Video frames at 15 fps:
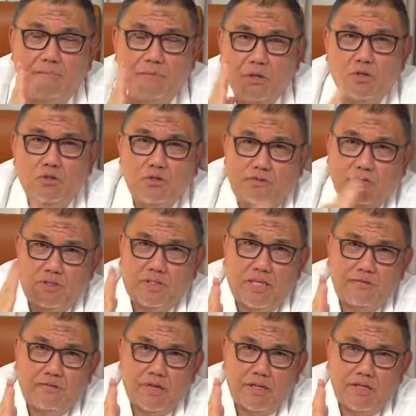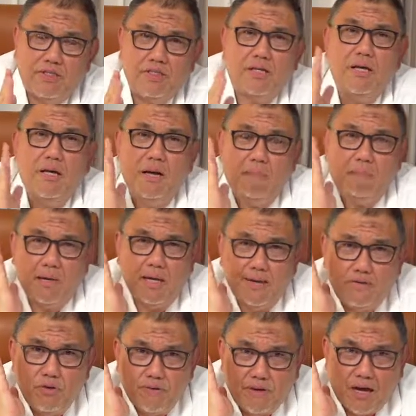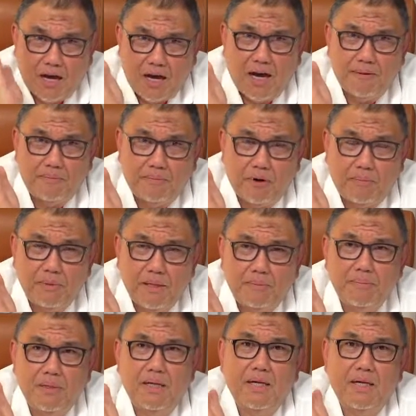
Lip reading: because you have to save your energy. But if you have a heart problem,